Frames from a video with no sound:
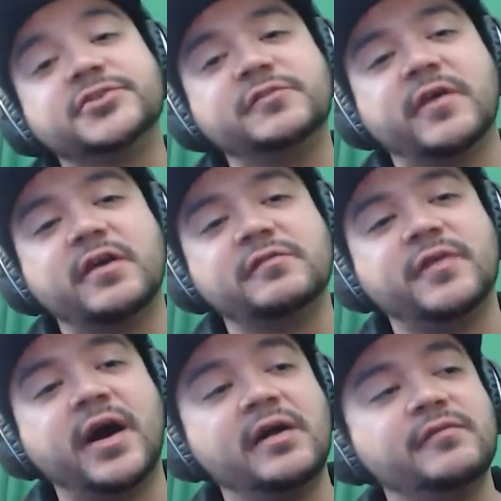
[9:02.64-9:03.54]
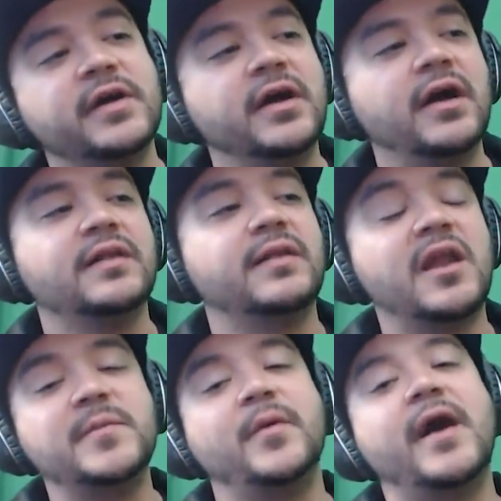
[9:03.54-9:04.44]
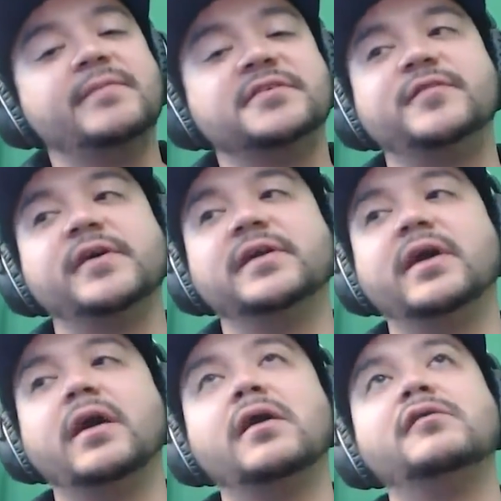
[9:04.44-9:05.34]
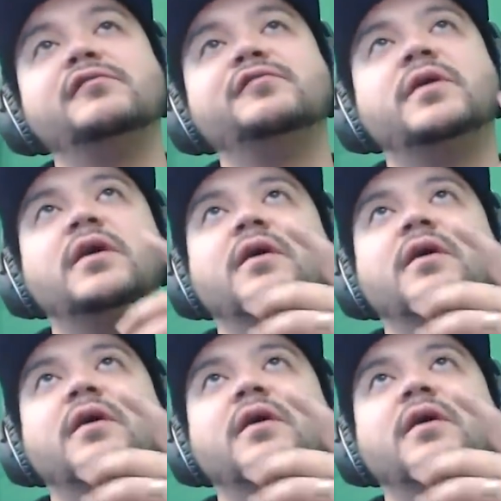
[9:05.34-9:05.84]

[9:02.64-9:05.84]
to Street Fighter V, a lot of people have this feeling of